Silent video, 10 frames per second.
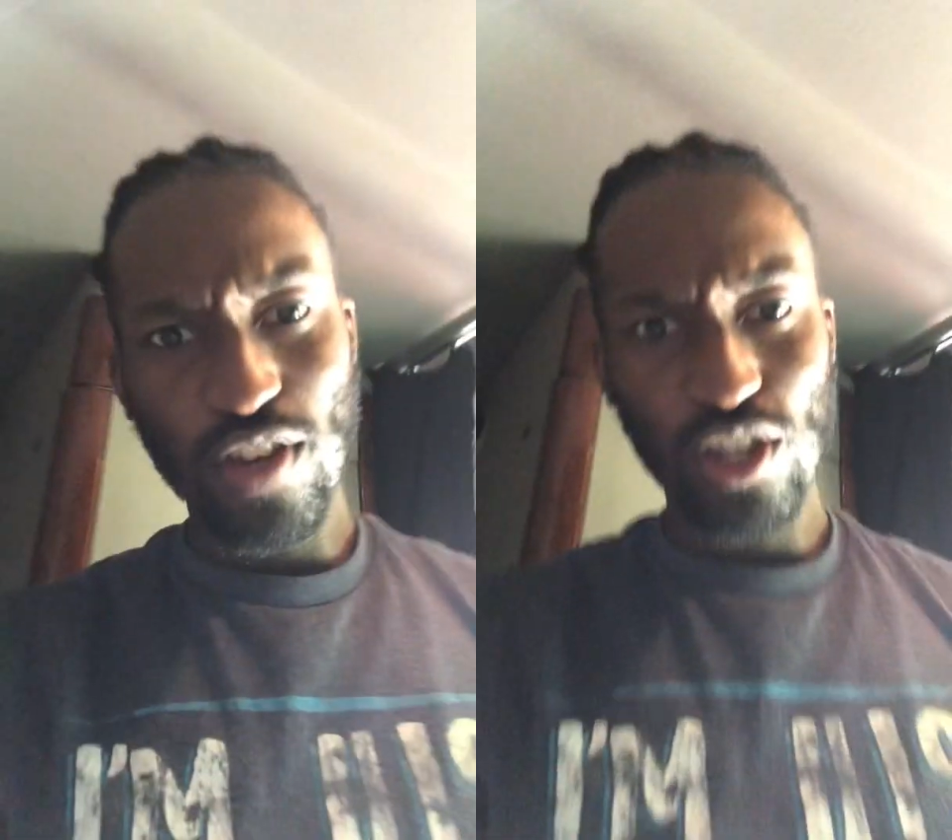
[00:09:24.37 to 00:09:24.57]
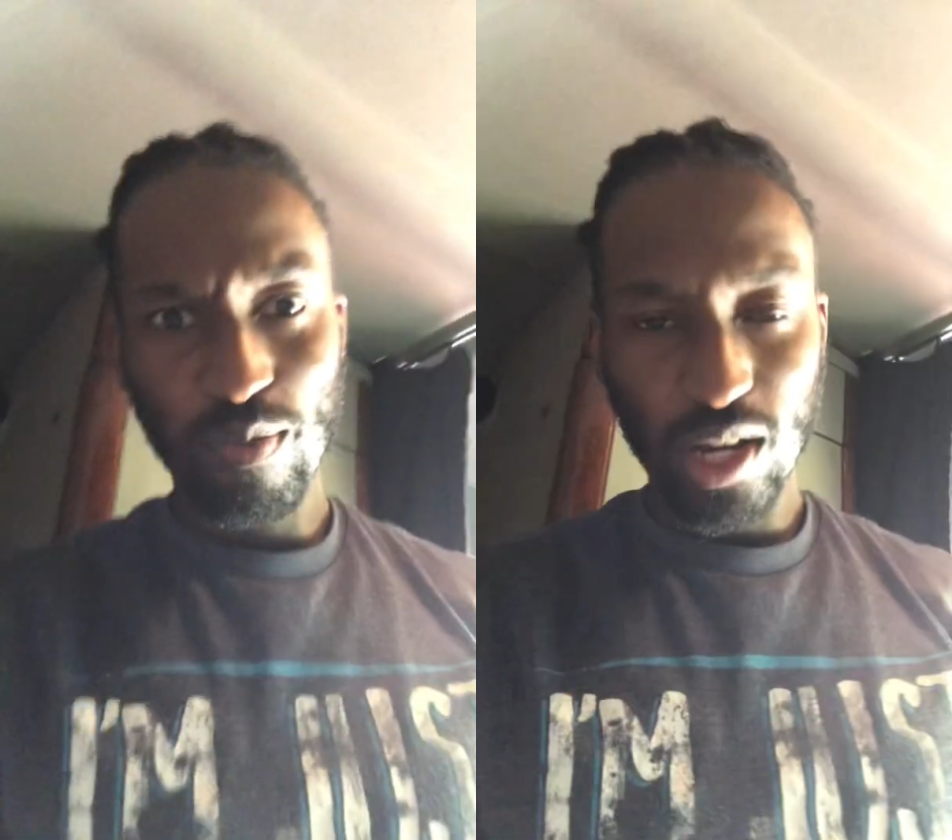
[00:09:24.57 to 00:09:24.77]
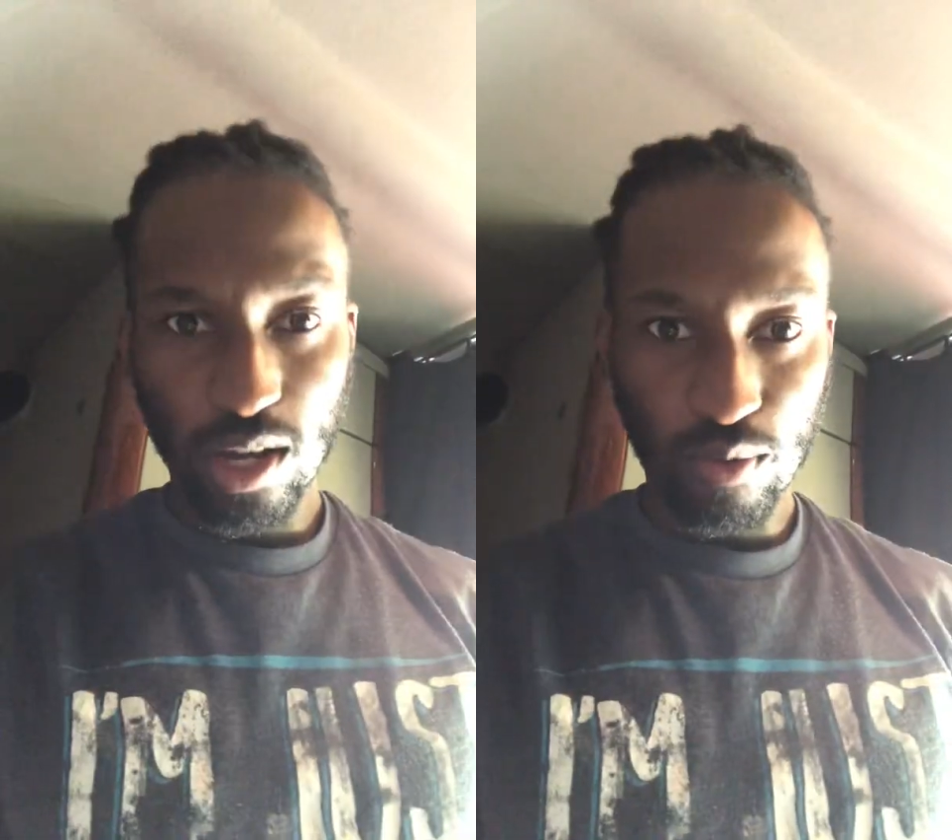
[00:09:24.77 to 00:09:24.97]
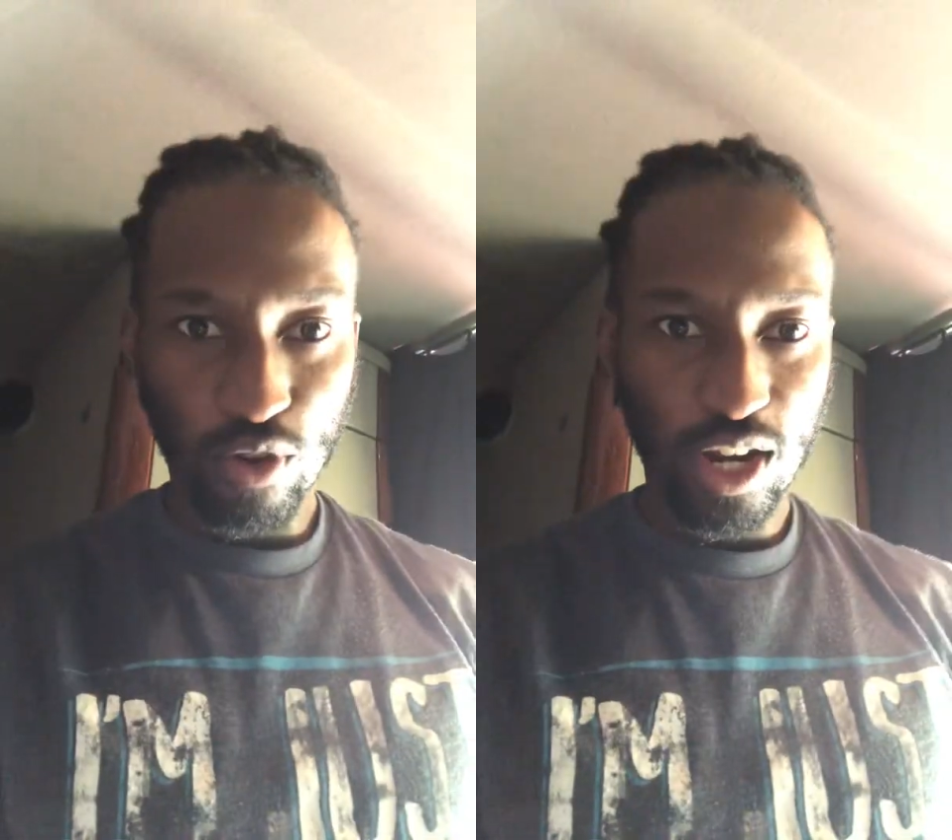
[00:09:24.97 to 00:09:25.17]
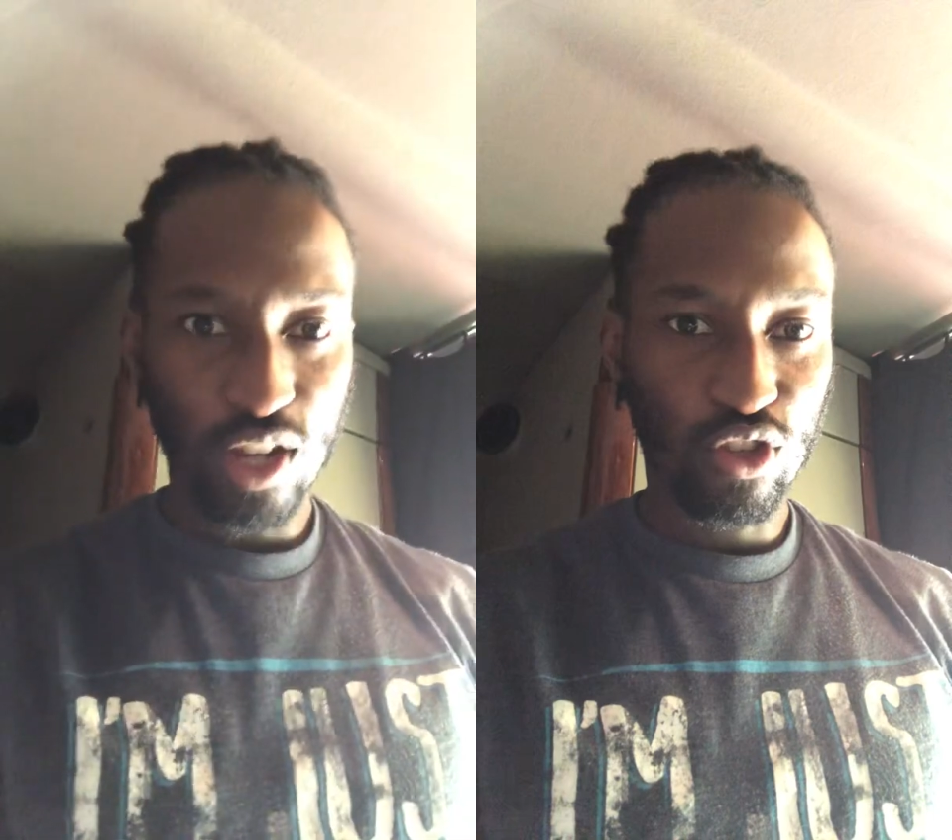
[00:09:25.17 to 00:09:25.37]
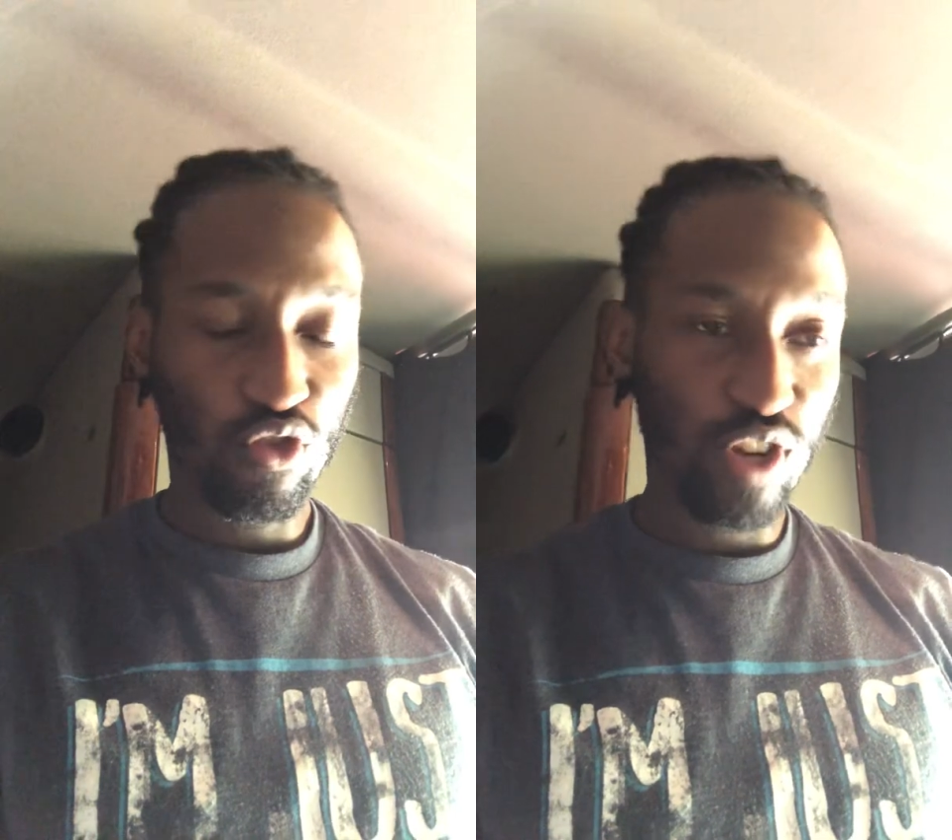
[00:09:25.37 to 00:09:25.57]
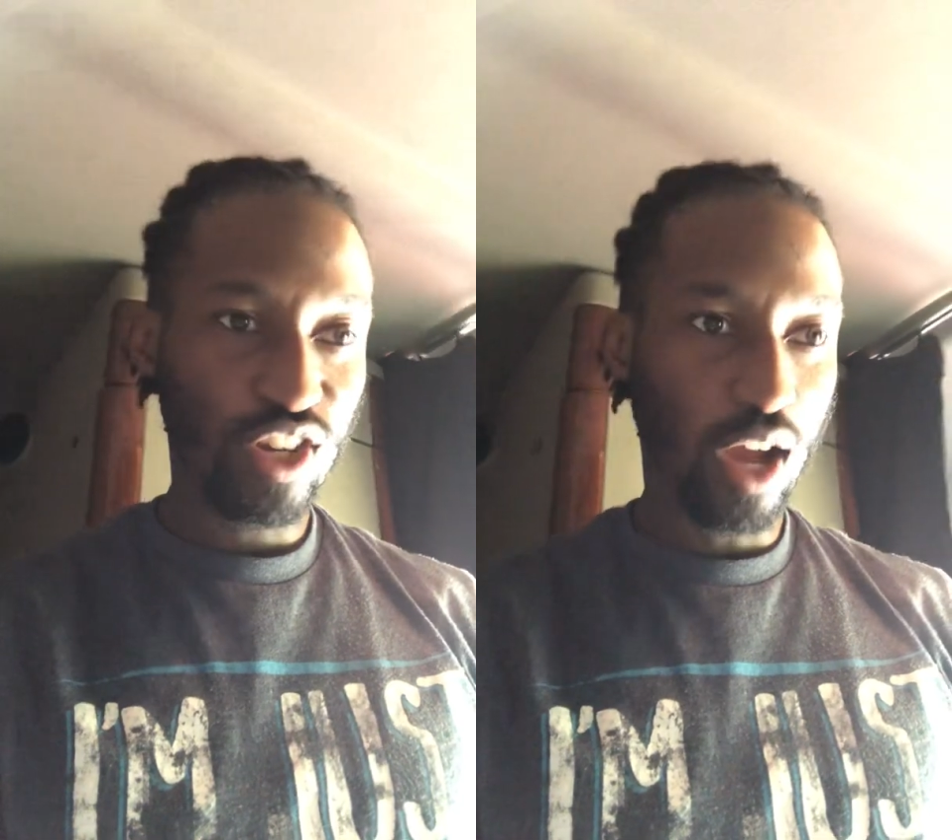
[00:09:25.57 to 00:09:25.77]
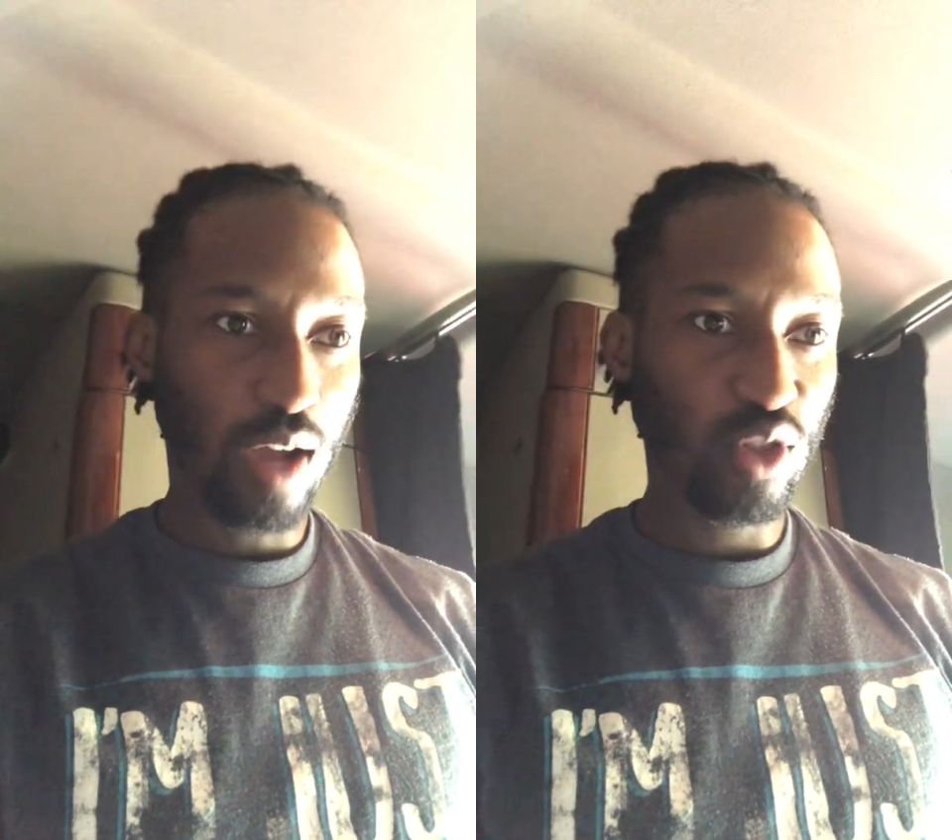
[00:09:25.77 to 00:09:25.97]
has been upgraded 3
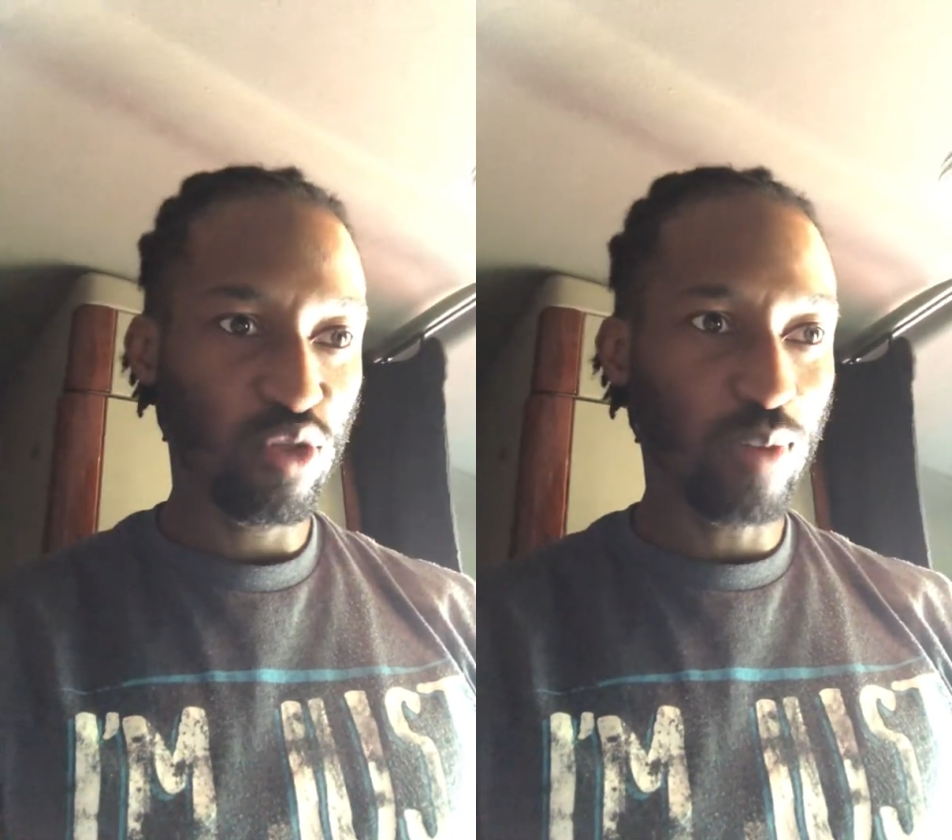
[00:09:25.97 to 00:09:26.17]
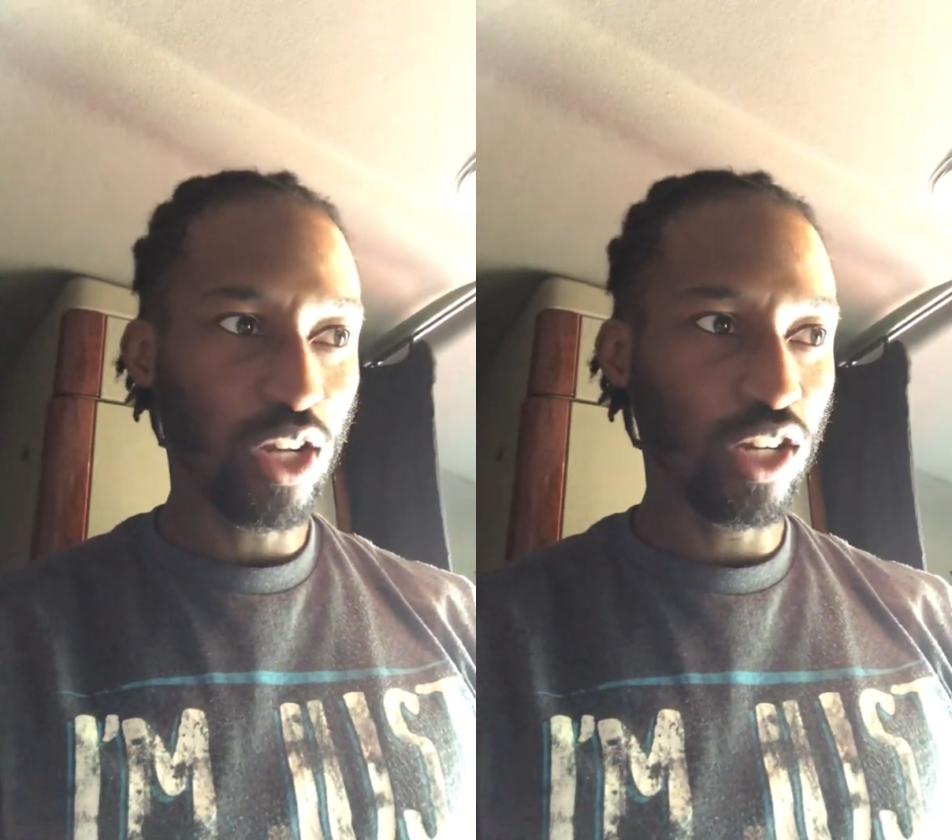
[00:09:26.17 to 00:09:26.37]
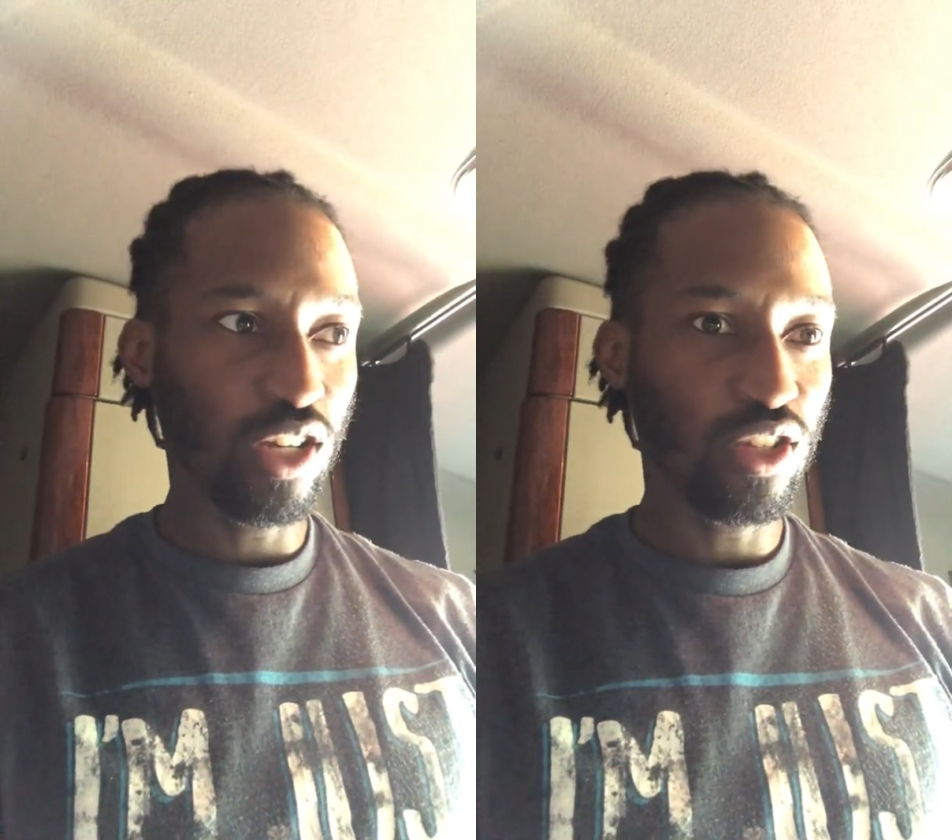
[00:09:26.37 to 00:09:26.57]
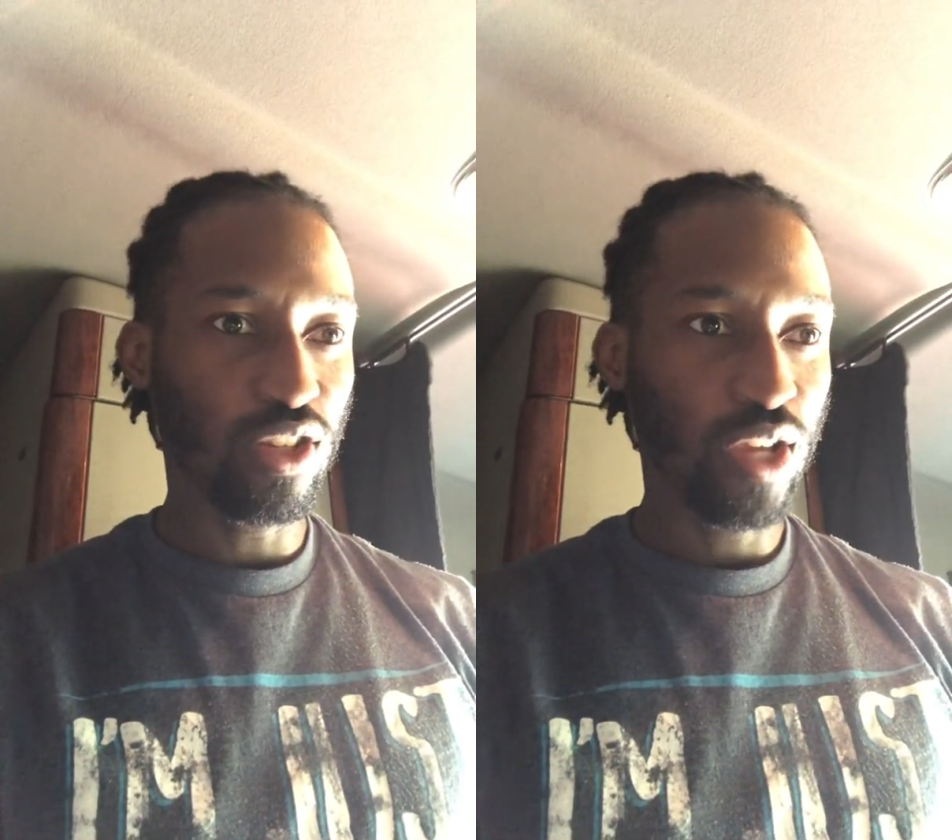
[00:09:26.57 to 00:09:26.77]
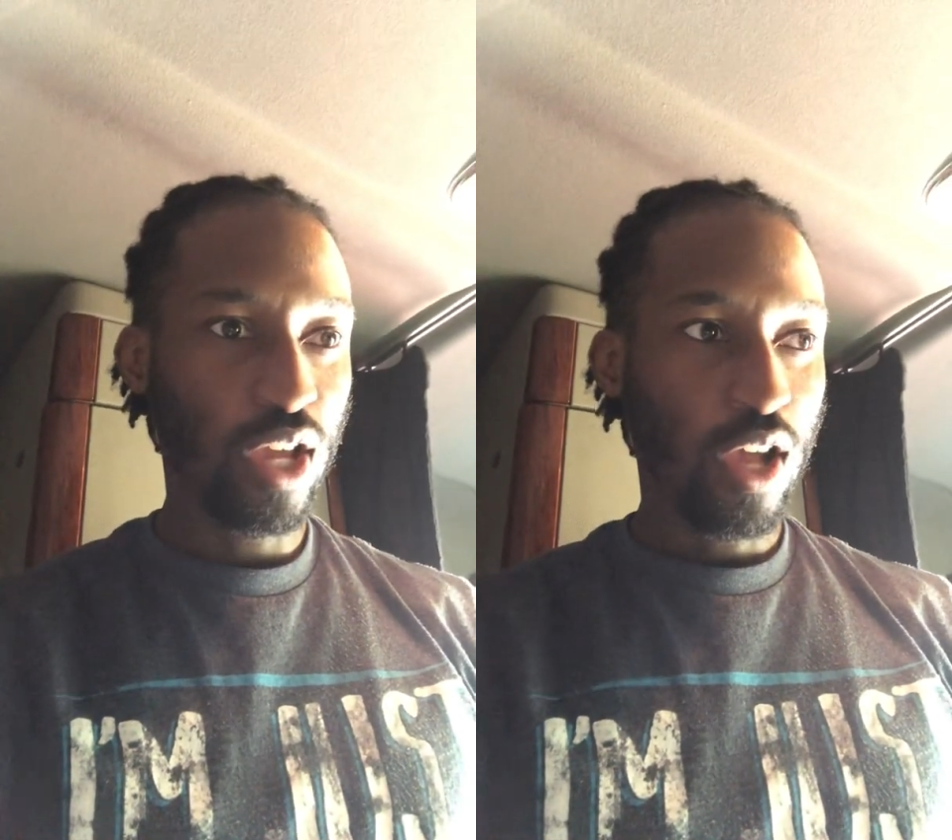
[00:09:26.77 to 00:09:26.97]
times is because